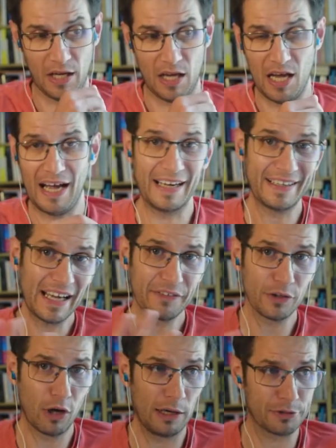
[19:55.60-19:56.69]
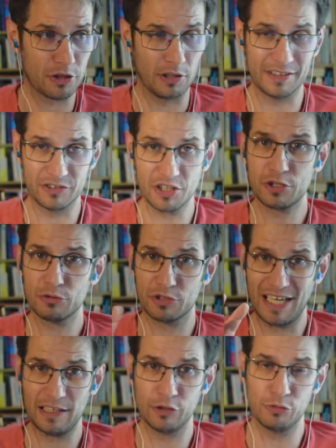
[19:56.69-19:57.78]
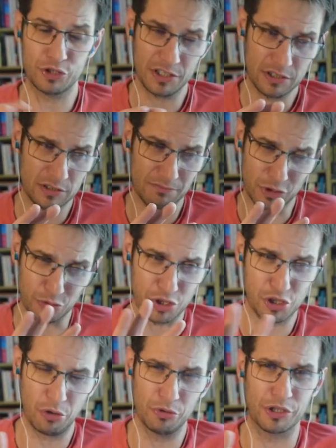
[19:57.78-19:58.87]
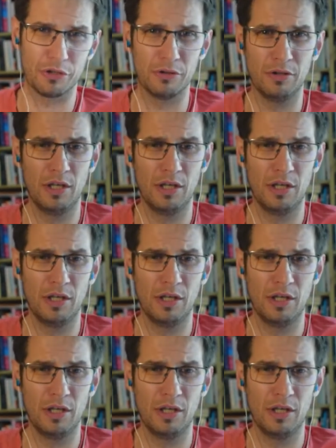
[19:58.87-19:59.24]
Another option, and just to tell you, just to show you